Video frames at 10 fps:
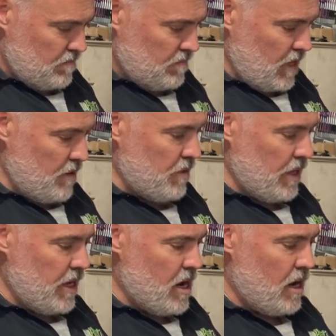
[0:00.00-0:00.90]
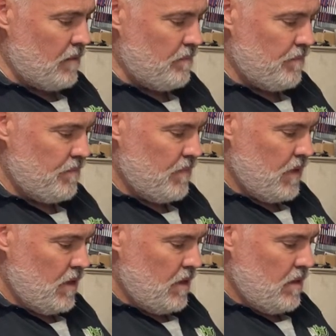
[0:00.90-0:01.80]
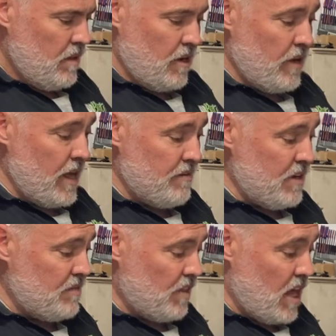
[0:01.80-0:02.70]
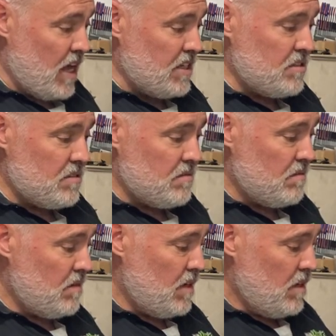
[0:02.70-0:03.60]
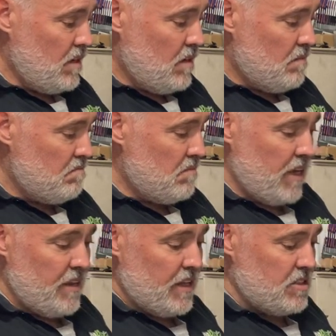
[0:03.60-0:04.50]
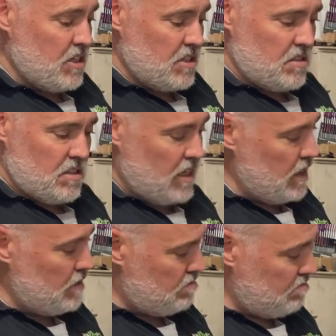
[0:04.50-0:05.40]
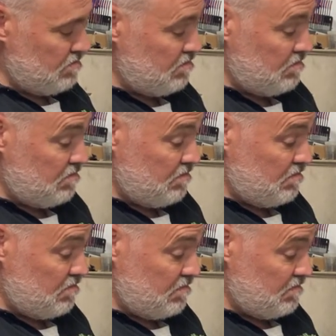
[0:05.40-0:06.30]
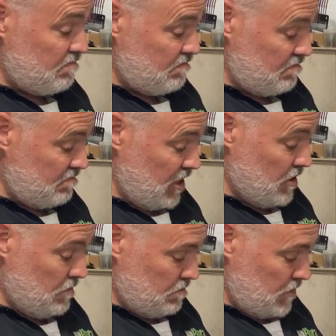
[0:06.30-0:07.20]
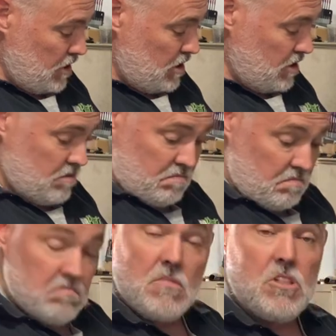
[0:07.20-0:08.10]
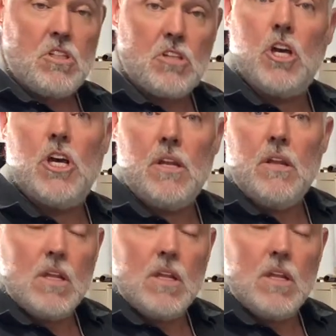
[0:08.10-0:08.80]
They really are. They don't have any flaws, and they just, you know, they're just good.